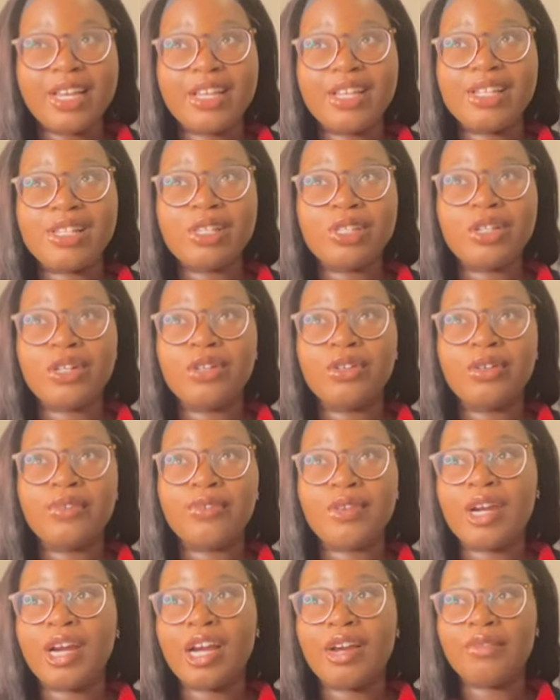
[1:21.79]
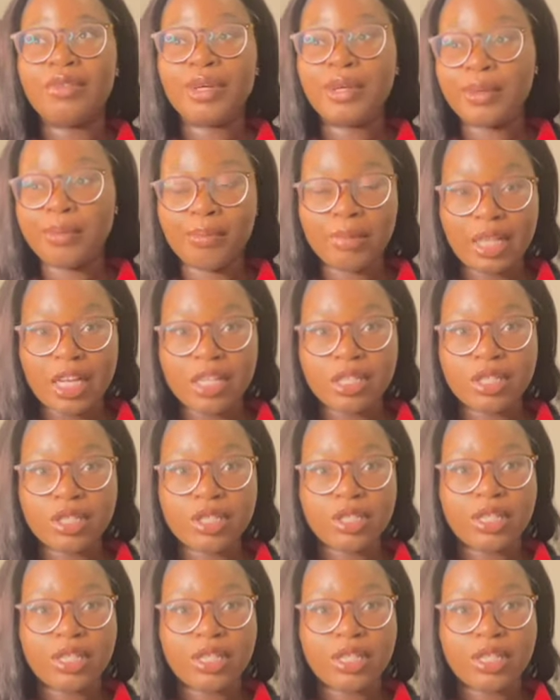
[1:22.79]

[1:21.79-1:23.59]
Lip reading: so forever blessed